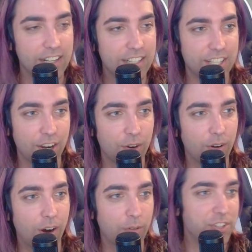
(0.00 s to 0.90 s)
So
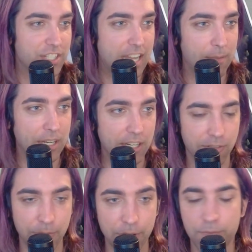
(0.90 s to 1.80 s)
always just happy to hear
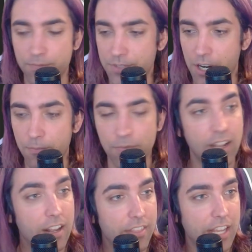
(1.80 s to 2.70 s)
from you. So
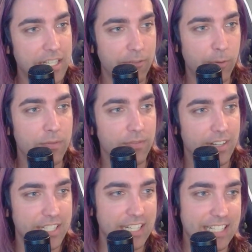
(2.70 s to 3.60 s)
thanks, everyone. I'll
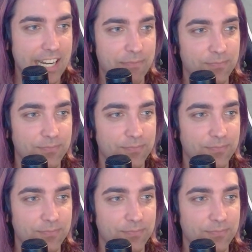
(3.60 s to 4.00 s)
see you next time.